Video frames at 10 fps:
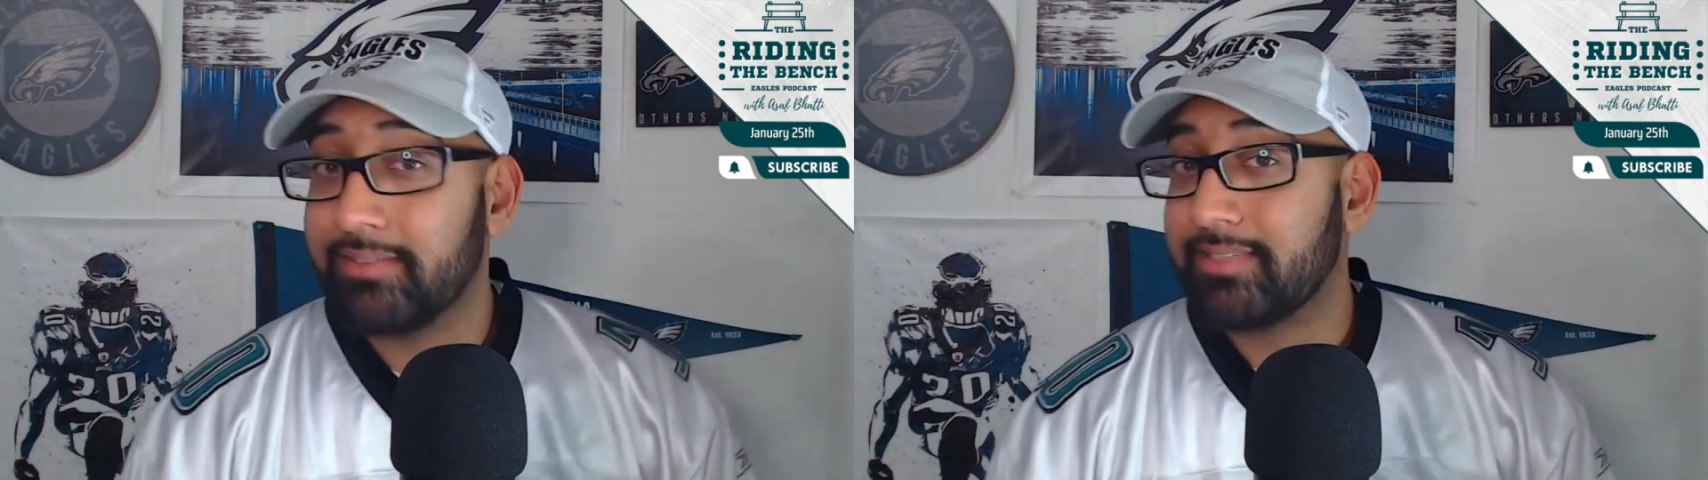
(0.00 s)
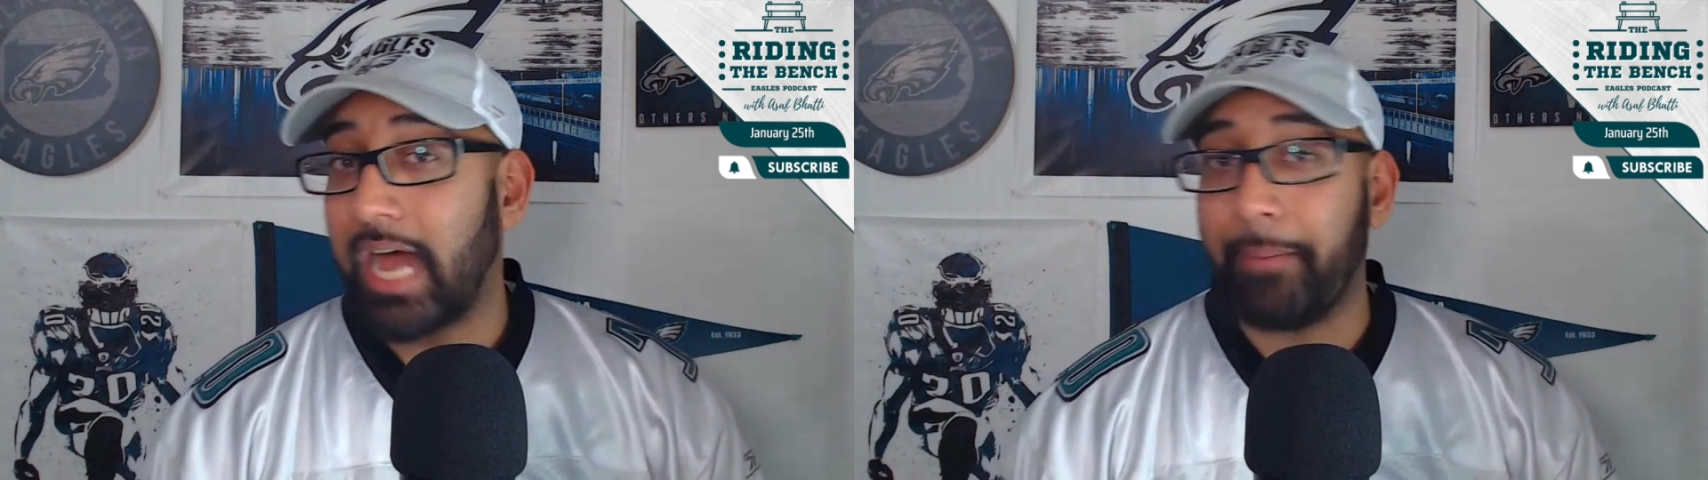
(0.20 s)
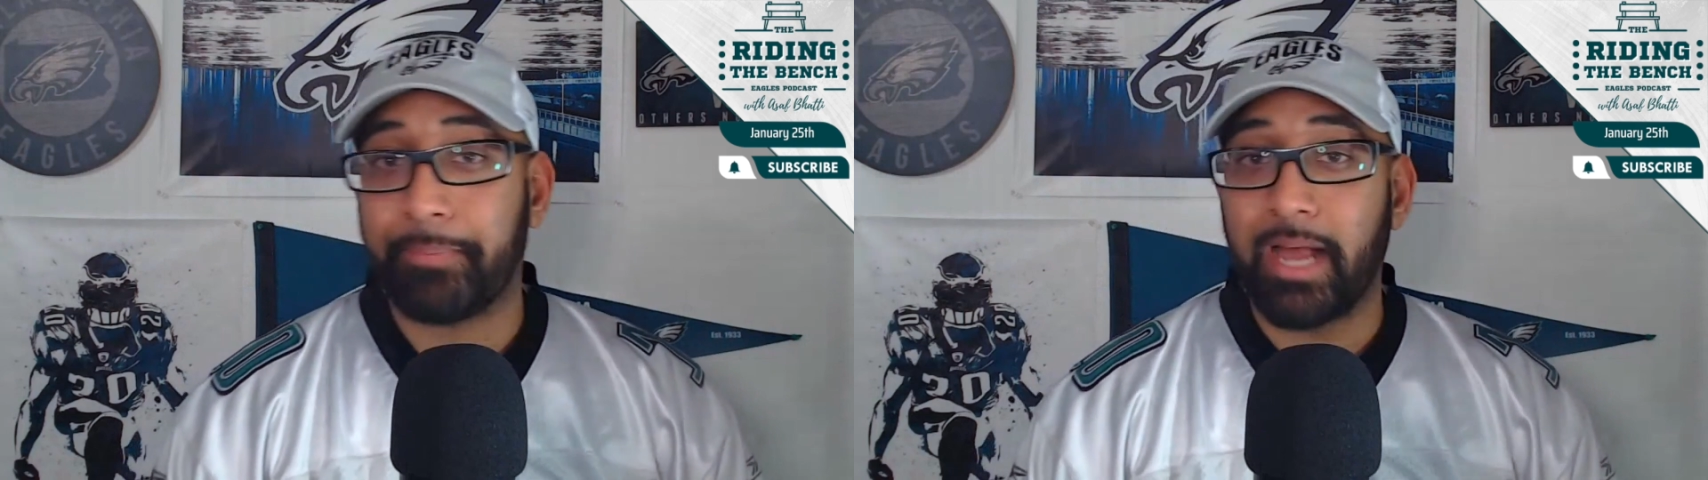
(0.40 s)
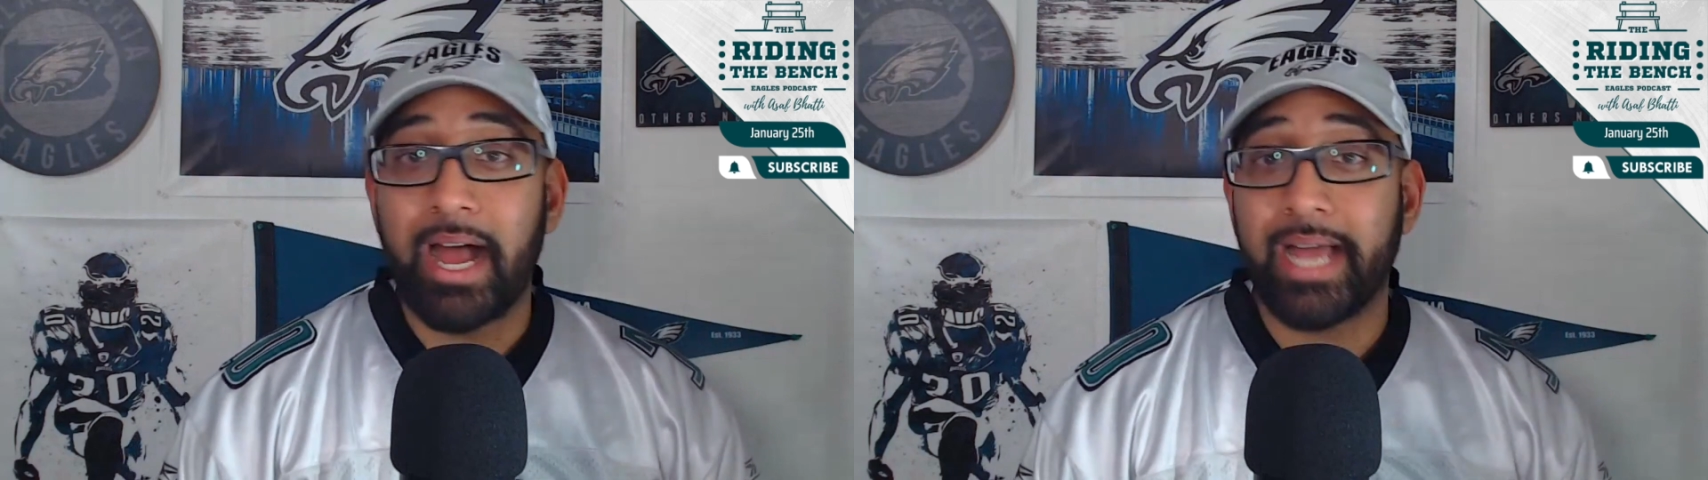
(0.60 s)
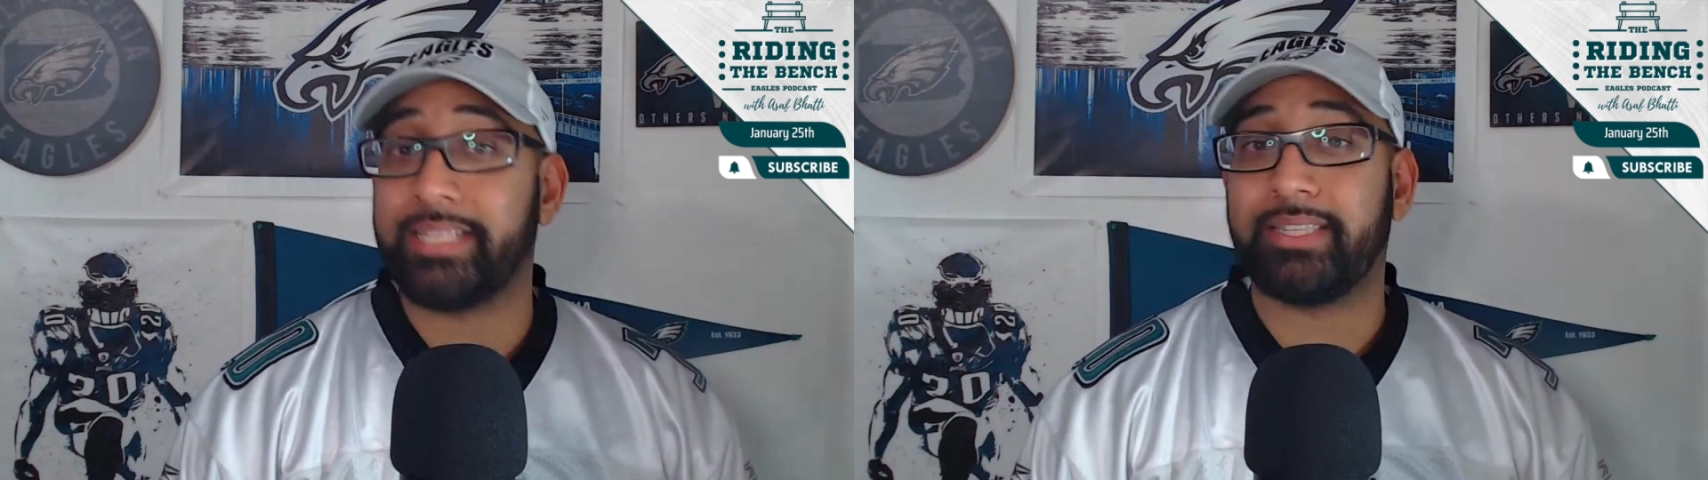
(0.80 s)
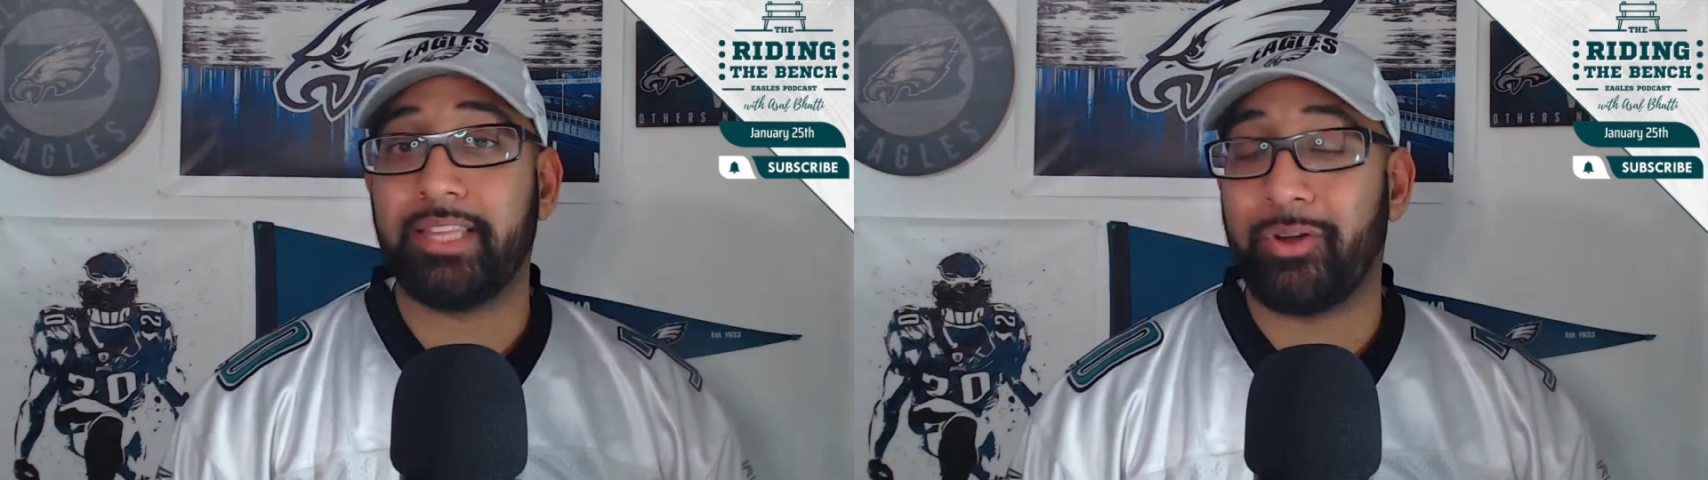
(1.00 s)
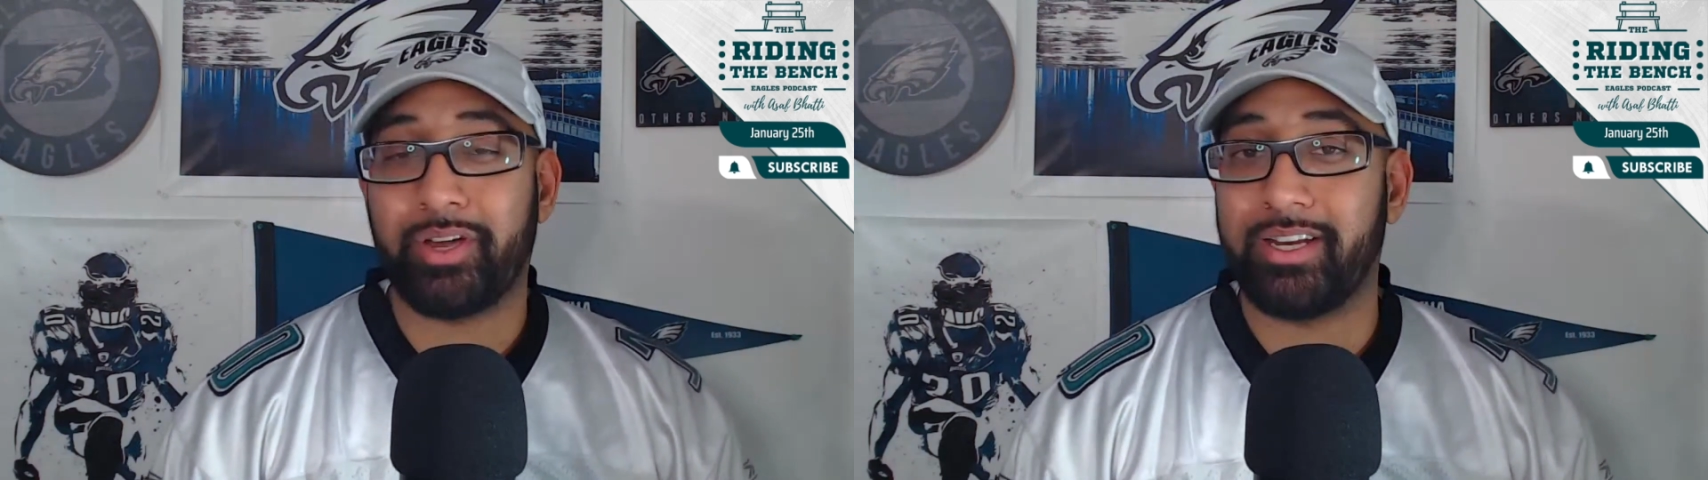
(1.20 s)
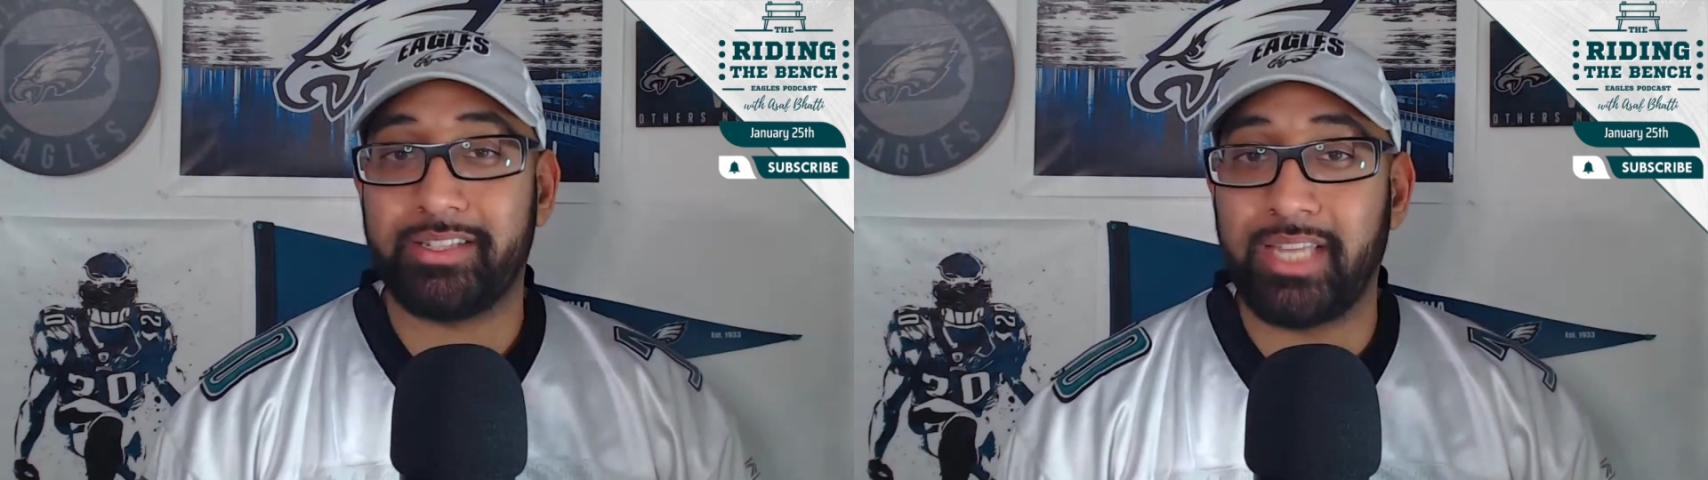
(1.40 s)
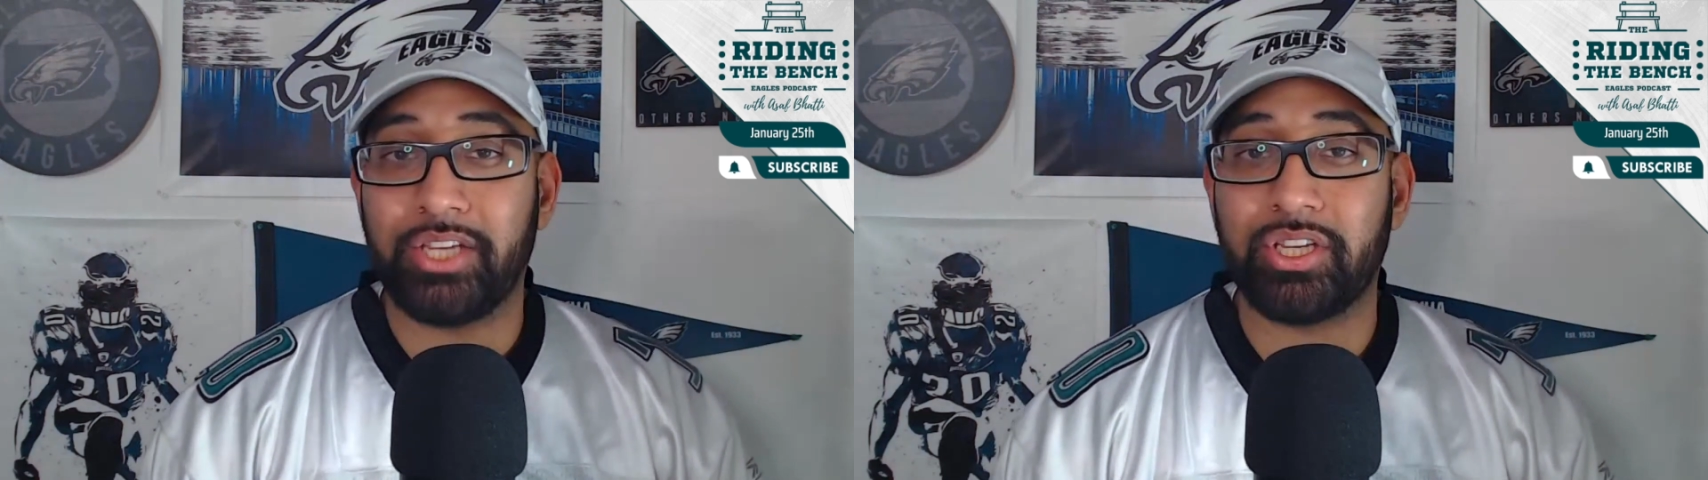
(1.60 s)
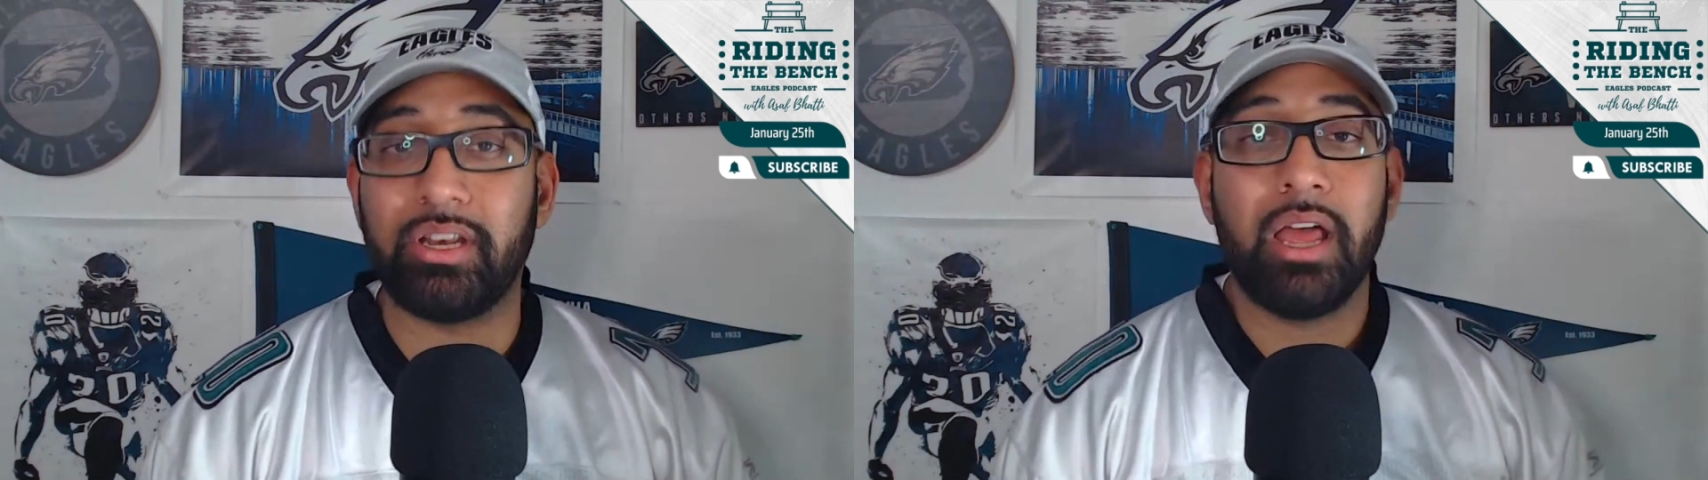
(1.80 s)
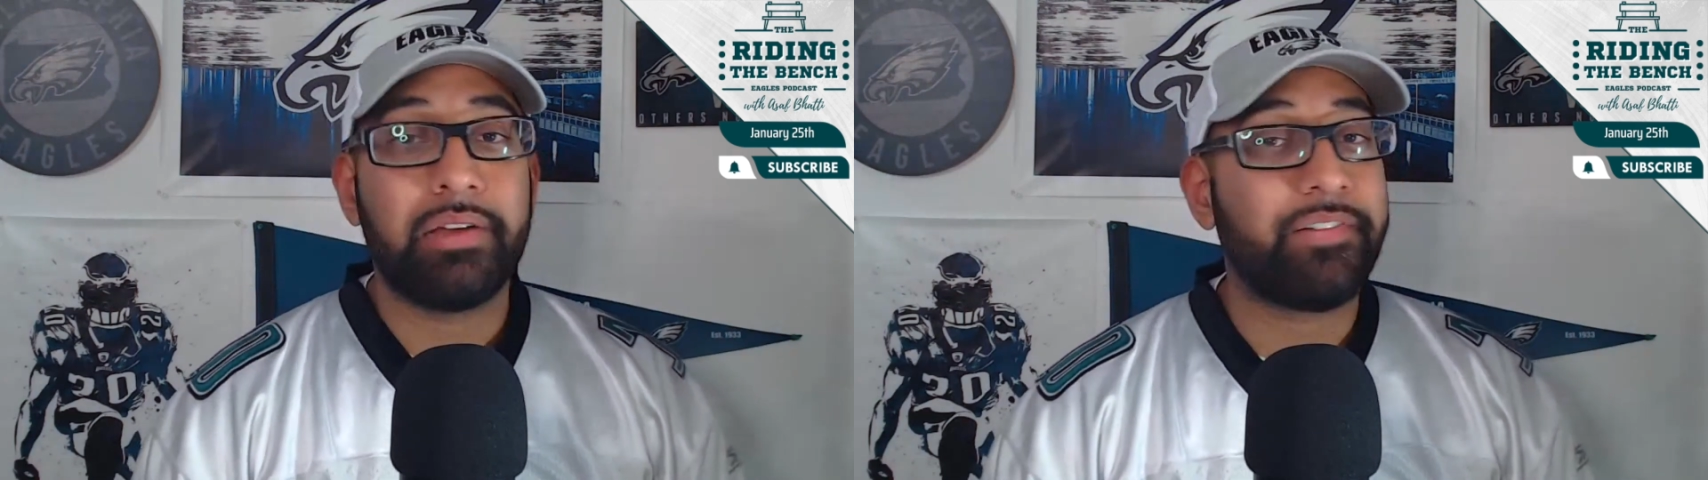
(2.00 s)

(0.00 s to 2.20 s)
top guys in the organization,